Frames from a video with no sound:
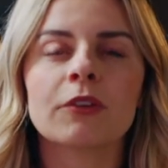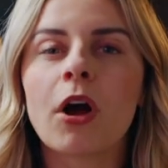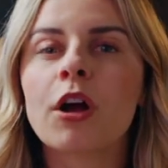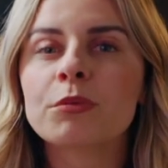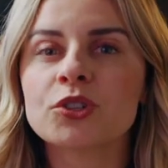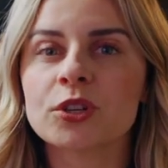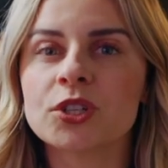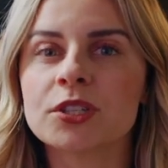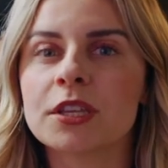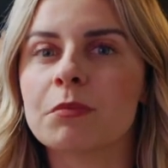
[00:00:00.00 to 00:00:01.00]
There are
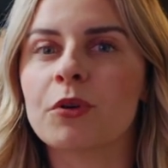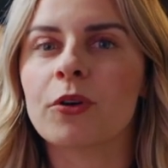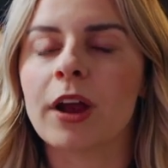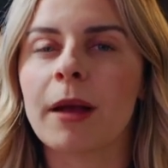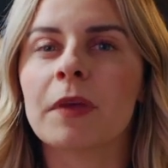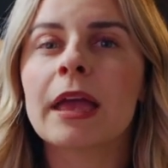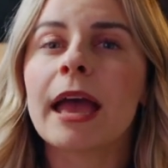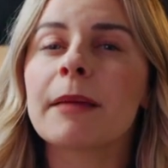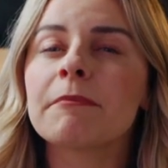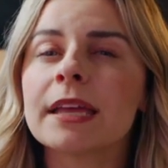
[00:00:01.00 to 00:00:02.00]
restrictions to the program,
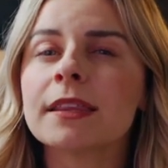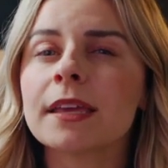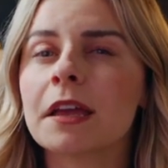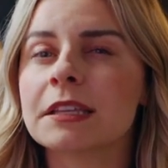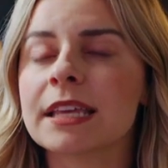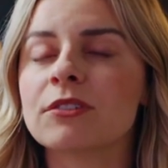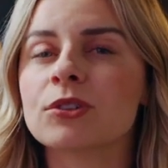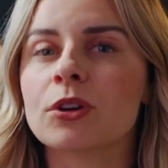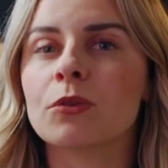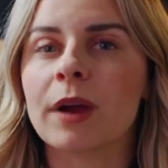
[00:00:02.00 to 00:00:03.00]
and mainly it
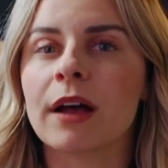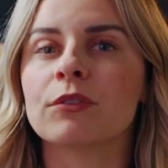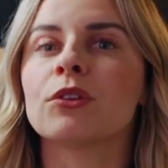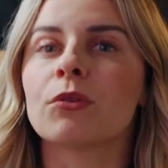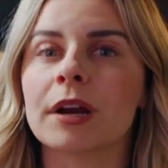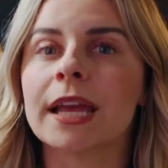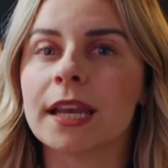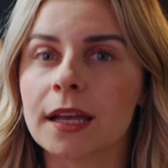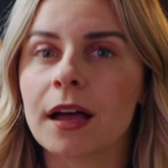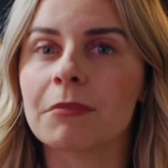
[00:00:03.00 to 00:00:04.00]
centers around your
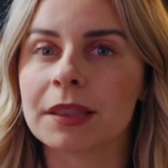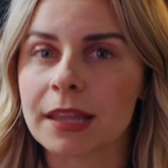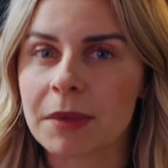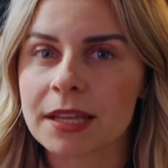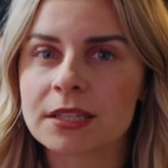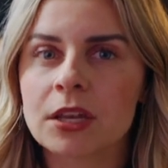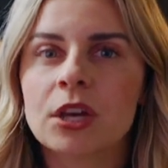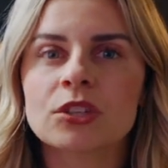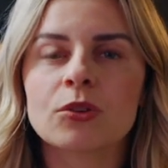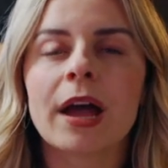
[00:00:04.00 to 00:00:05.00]
income limits.
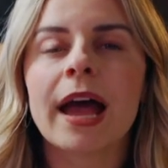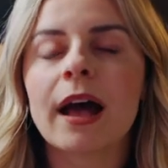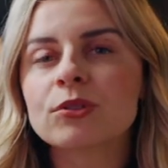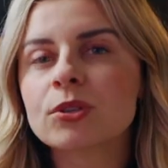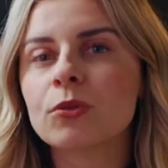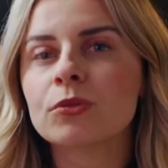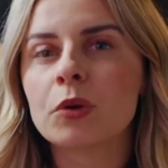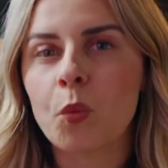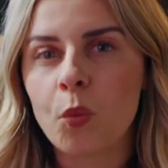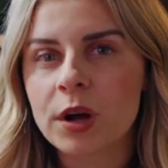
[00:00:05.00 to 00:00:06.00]
So a
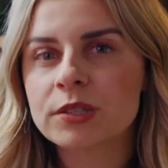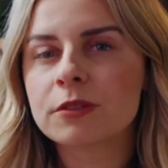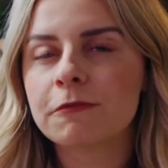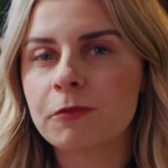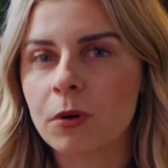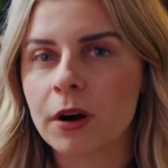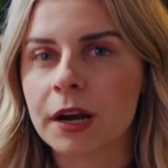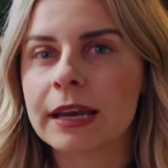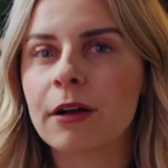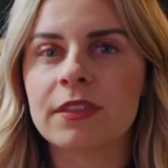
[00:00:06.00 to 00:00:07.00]
household 1 to
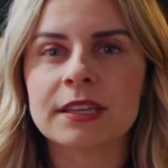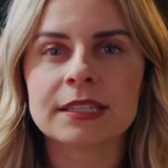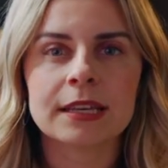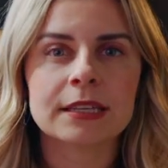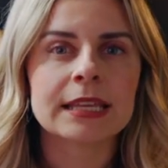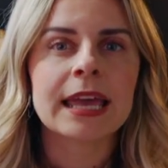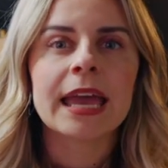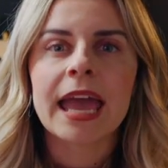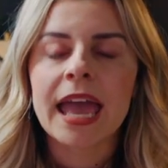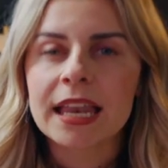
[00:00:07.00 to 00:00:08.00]
4, now this is
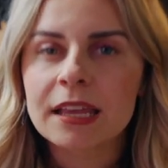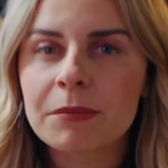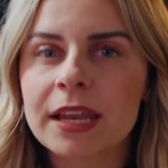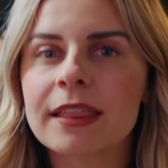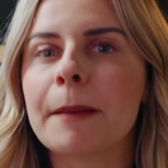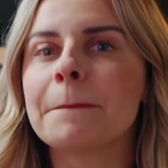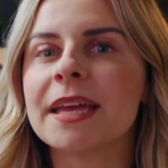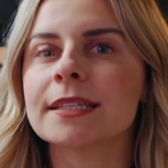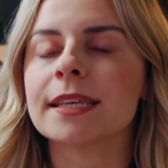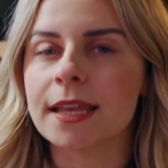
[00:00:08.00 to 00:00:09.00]
anybody that
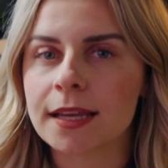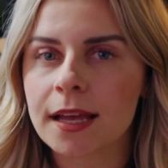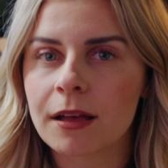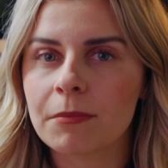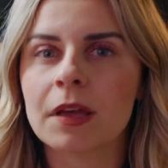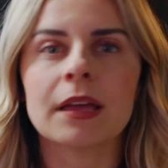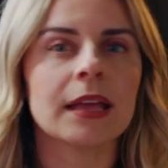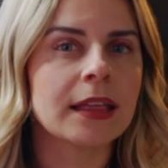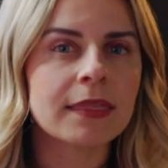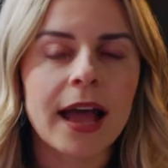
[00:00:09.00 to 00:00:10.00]
makes income in the